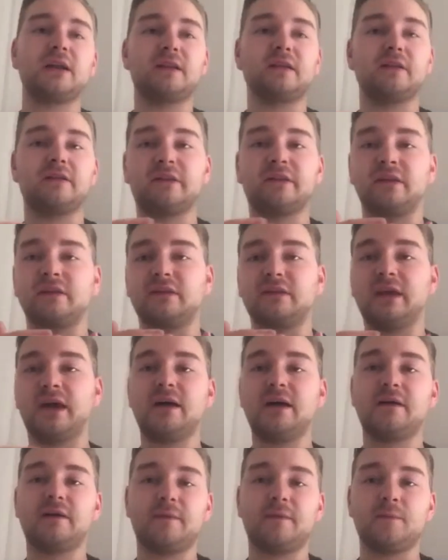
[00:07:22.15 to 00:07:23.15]
And since
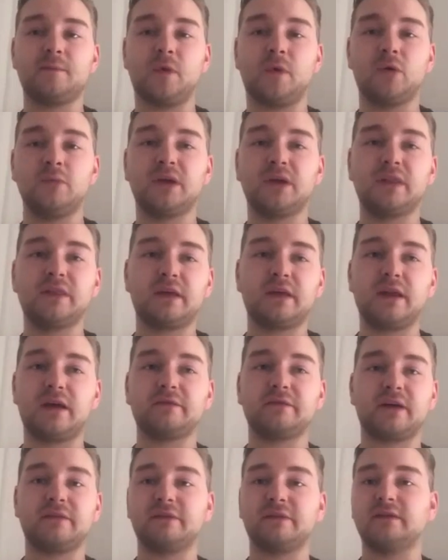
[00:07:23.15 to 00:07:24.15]
that moment that
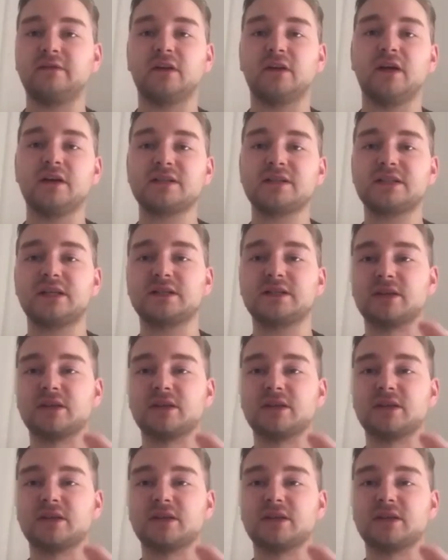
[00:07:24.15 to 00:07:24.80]
I've never lost it.